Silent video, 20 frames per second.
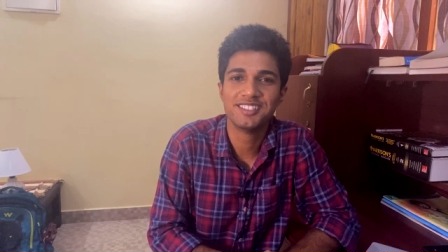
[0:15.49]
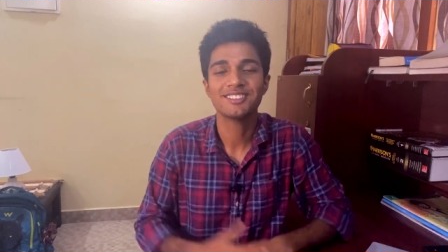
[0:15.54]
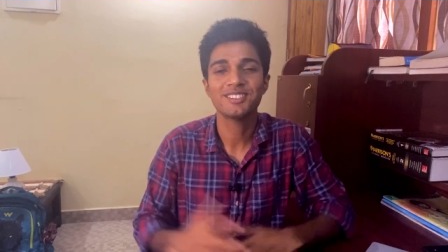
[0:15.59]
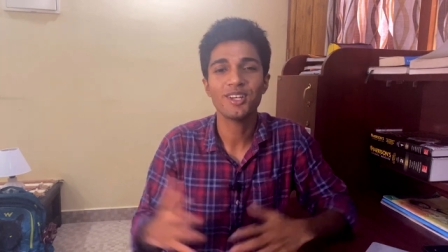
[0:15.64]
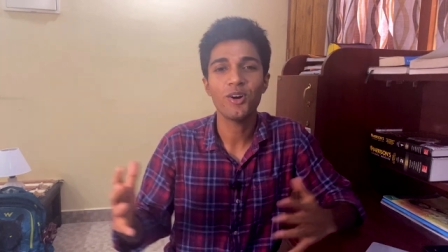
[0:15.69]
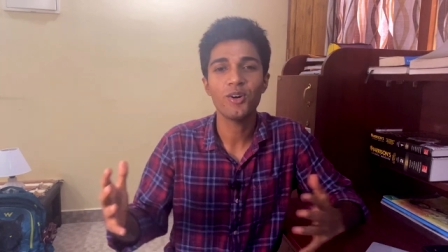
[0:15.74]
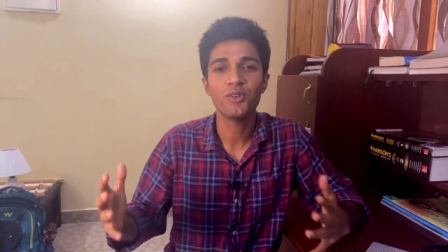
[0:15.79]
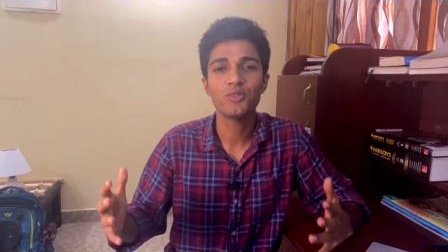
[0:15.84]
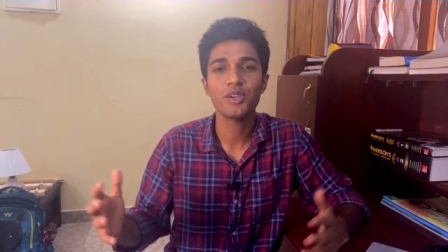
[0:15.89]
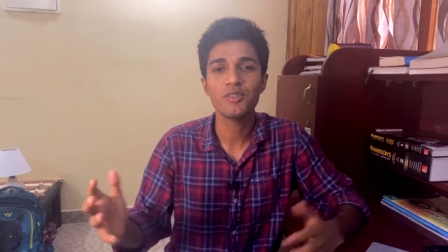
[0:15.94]

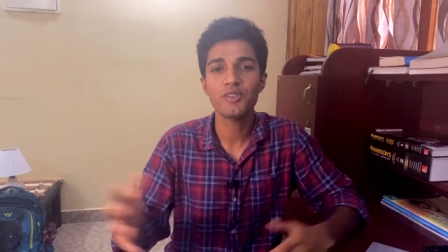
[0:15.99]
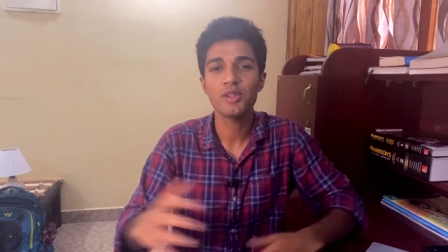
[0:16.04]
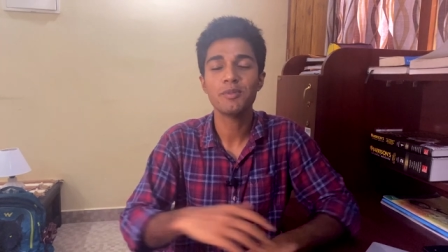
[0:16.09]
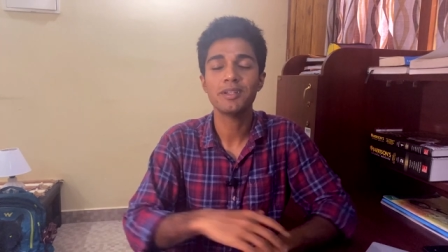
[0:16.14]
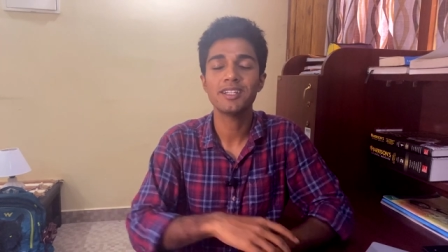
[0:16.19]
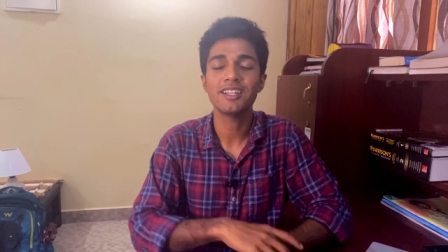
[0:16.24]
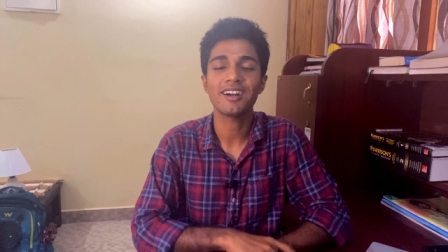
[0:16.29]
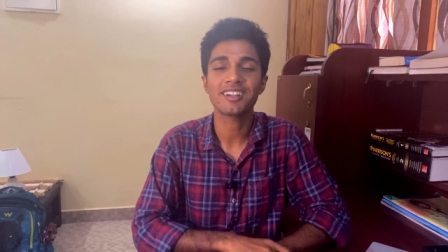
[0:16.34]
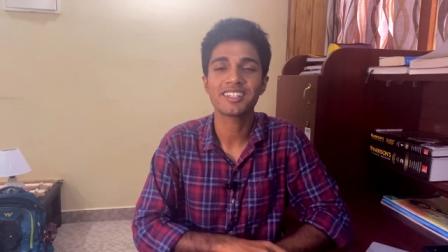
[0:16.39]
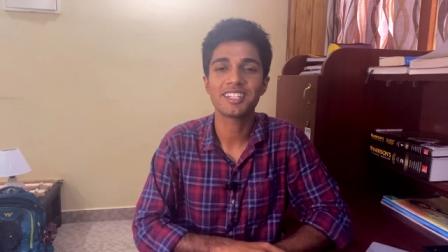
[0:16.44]
So we will be
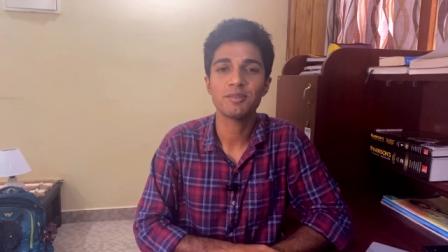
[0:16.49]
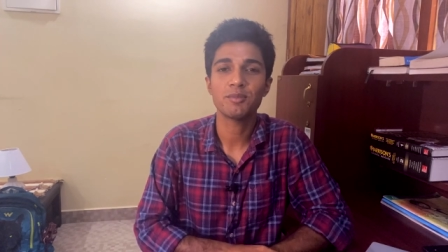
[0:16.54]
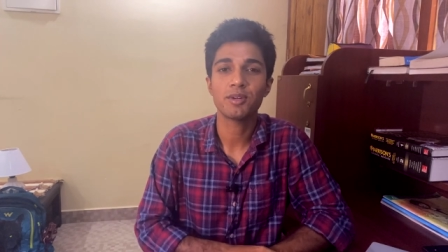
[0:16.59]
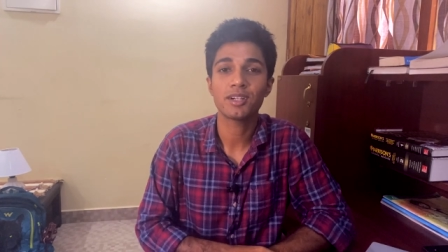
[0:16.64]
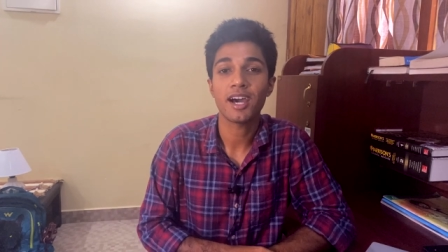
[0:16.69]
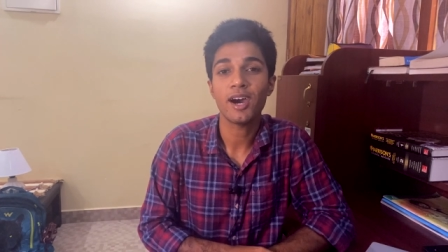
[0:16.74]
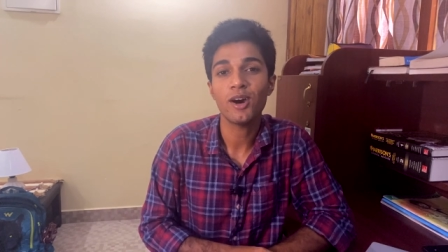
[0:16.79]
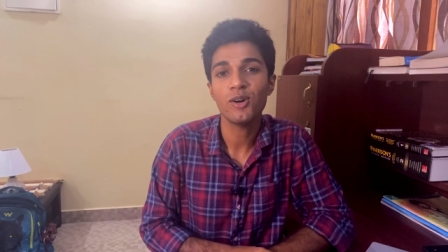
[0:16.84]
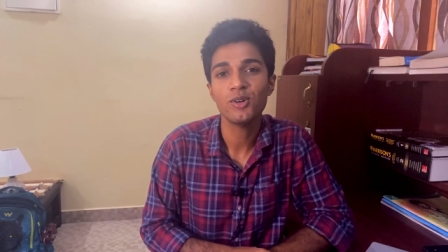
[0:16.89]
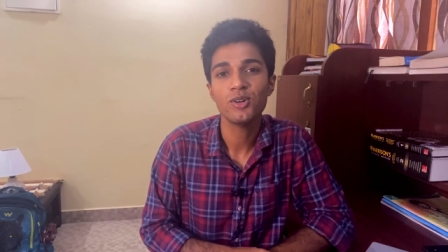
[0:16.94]
talking
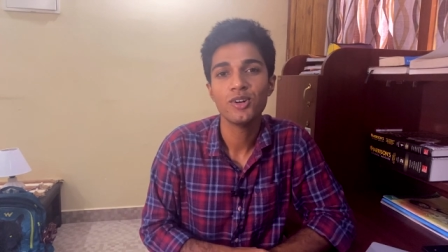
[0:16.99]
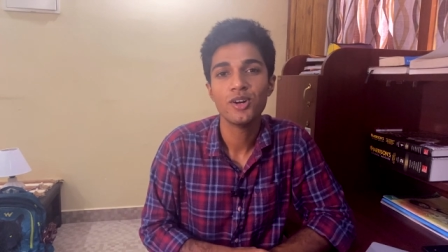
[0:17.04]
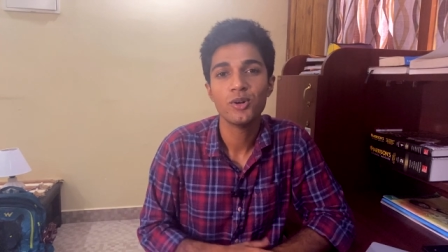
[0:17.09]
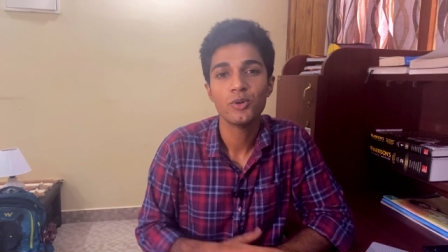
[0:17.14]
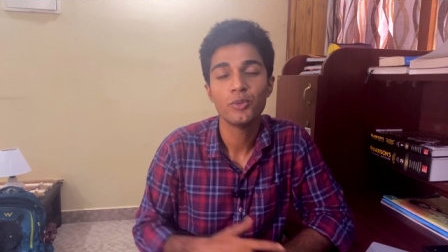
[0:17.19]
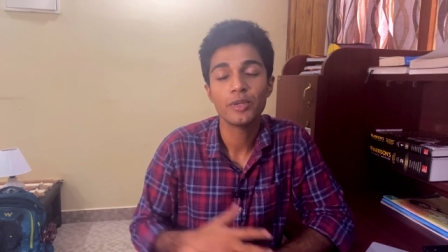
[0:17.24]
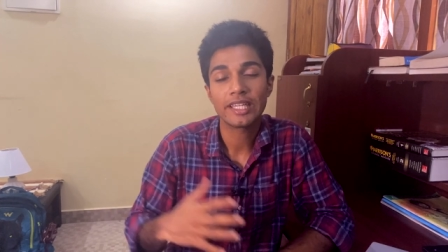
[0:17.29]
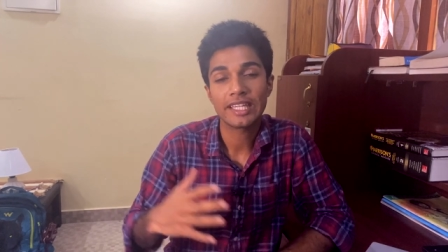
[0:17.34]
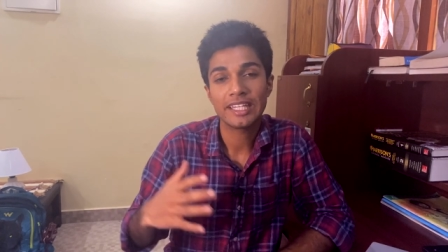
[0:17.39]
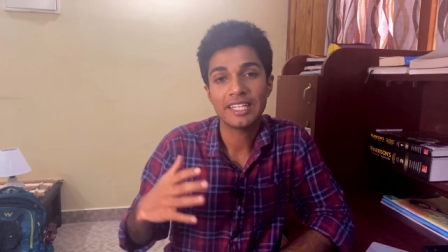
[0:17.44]
about how
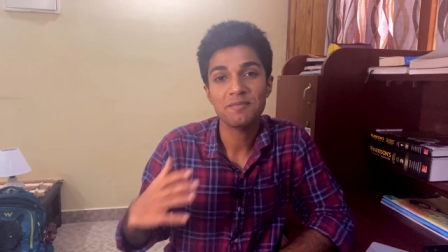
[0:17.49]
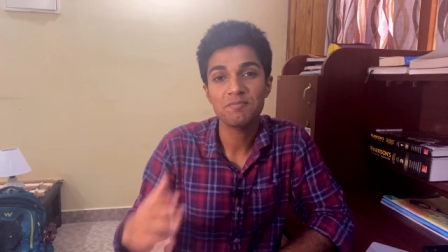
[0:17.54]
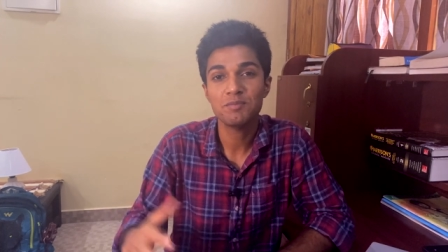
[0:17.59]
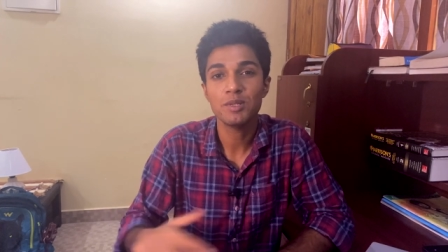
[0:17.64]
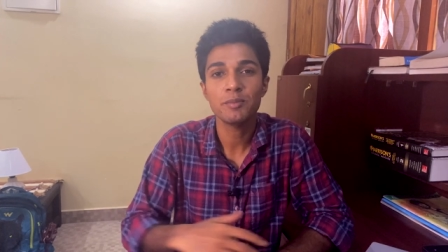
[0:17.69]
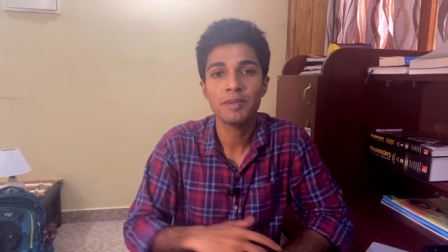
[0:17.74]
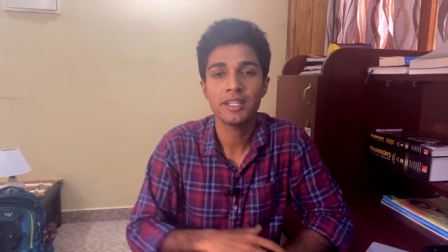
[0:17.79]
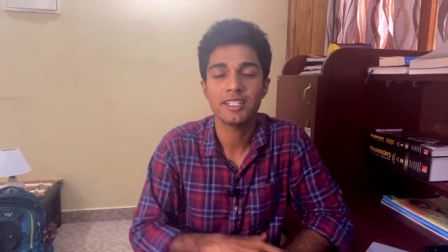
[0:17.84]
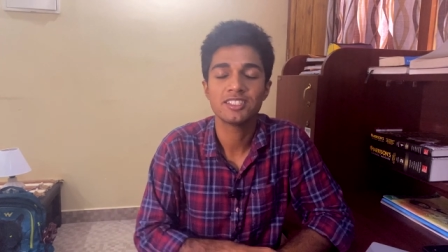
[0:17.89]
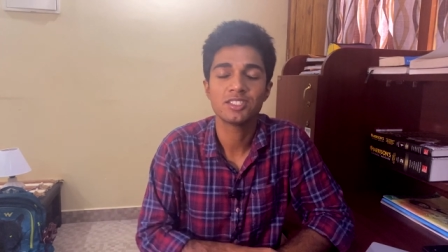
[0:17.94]
we can
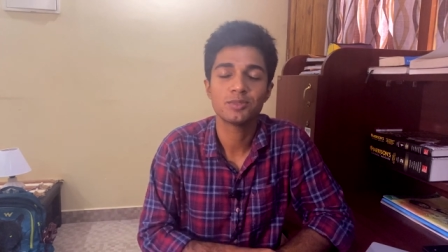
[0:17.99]
implement